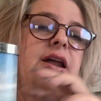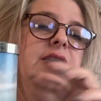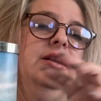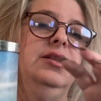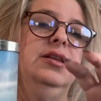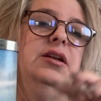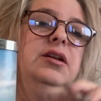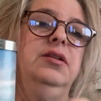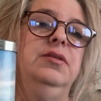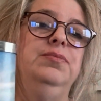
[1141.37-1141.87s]
a
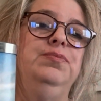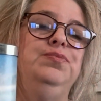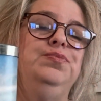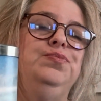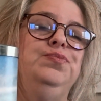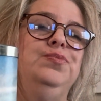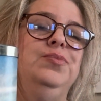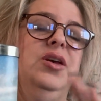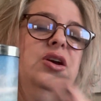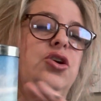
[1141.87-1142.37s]
little
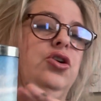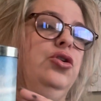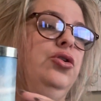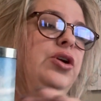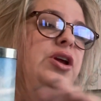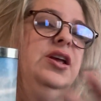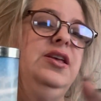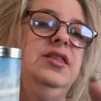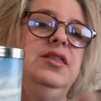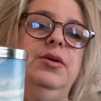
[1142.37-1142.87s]

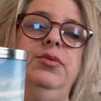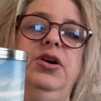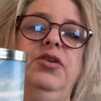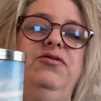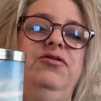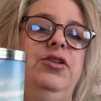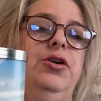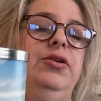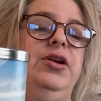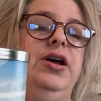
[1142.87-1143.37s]
creek that would
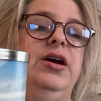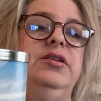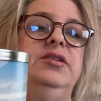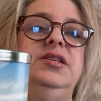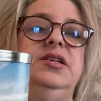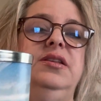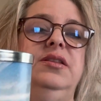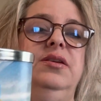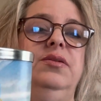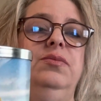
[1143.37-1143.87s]
flow down
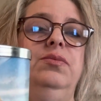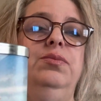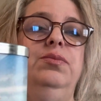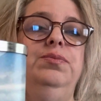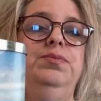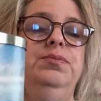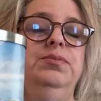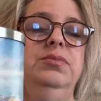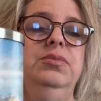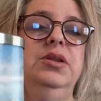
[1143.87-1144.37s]
to the
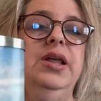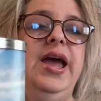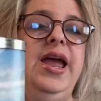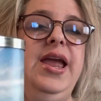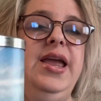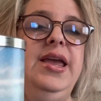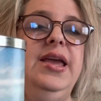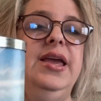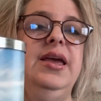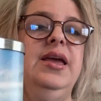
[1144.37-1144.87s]

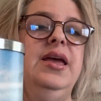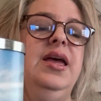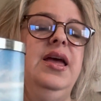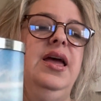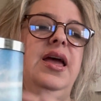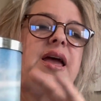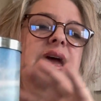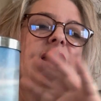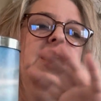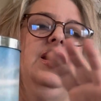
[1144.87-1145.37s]
lake,
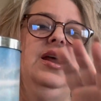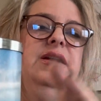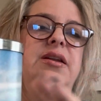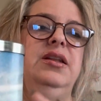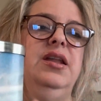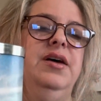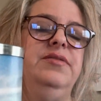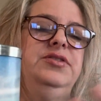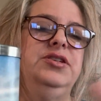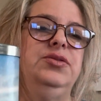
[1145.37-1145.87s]
and I'd
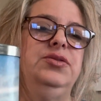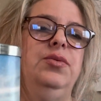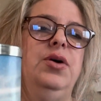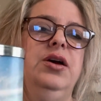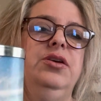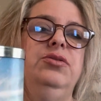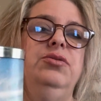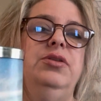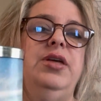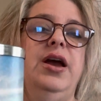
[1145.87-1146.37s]
love to
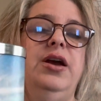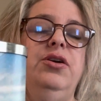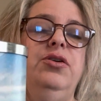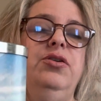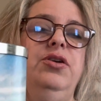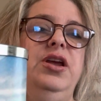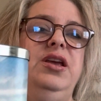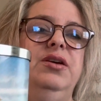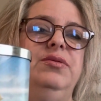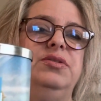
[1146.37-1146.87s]
walk through that
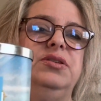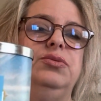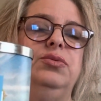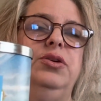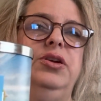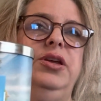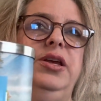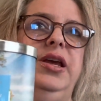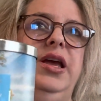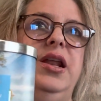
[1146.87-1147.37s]
creek. It was
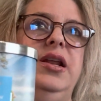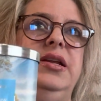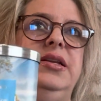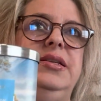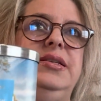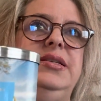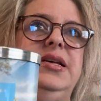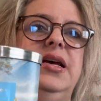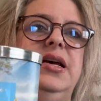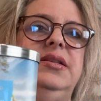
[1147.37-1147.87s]
really kind
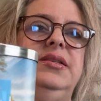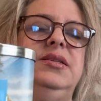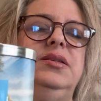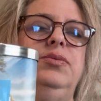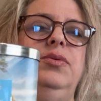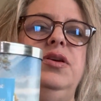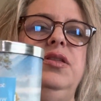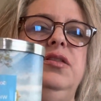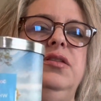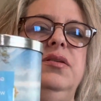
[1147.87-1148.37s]
of dense
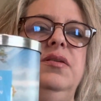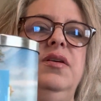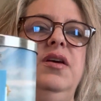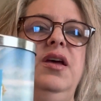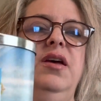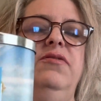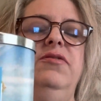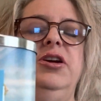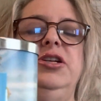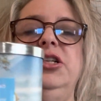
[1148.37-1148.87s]
with
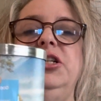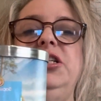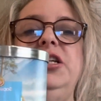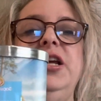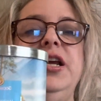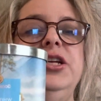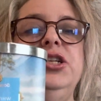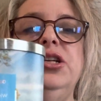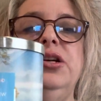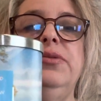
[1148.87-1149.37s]

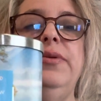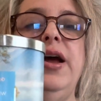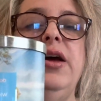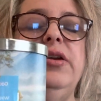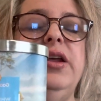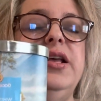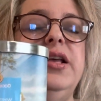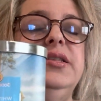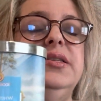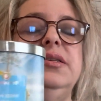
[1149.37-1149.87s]
vegetation
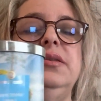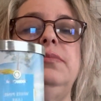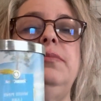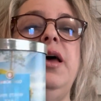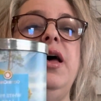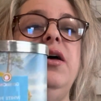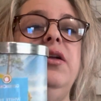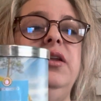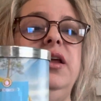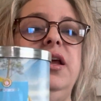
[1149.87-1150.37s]
around.
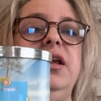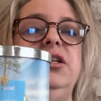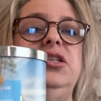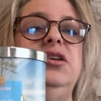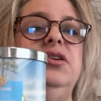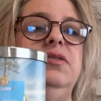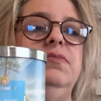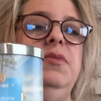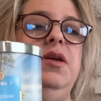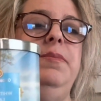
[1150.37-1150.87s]
It
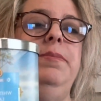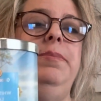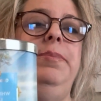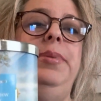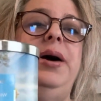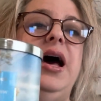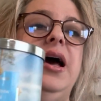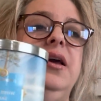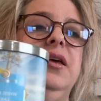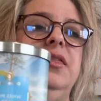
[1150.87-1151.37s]
took me
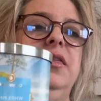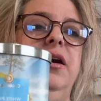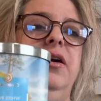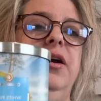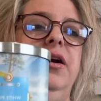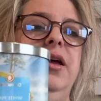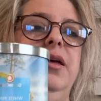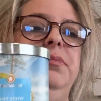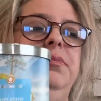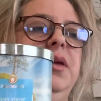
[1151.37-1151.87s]
back
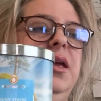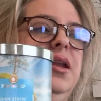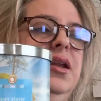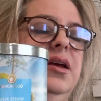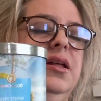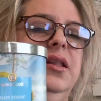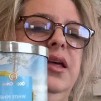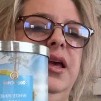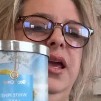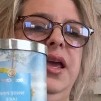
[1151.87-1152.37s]
there
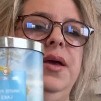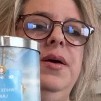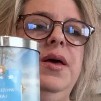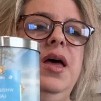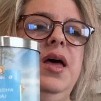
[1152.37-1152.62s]
immediately.